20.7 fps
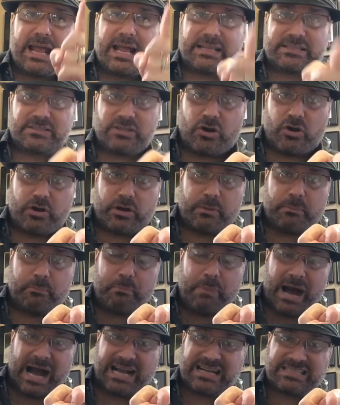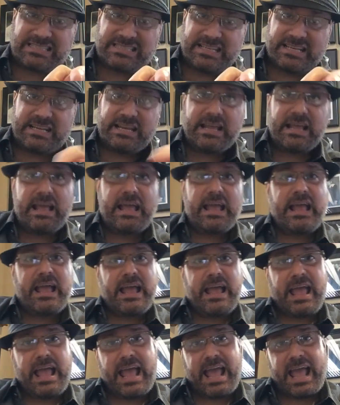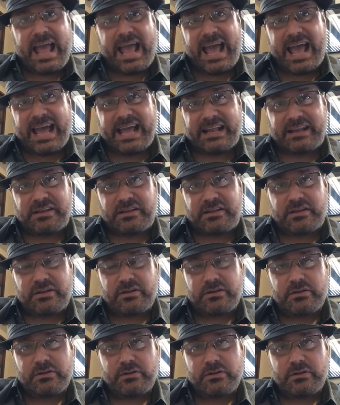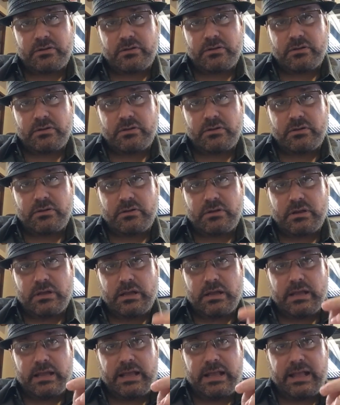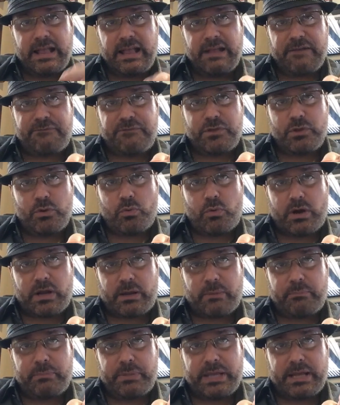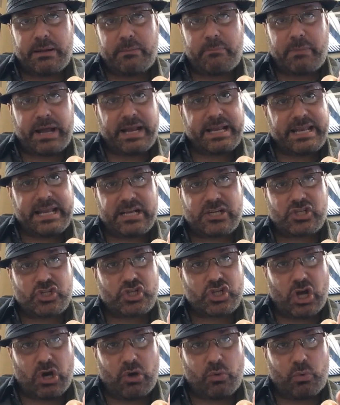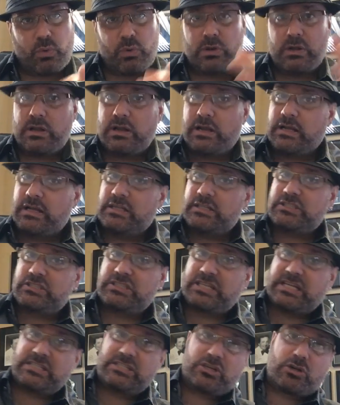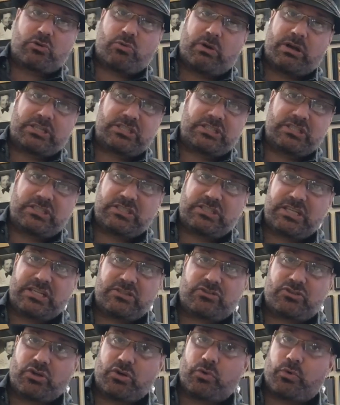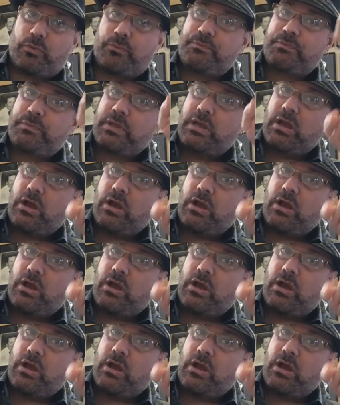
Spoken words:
As the Heart of Boxing. And if you want to be on my next show, send your questions in to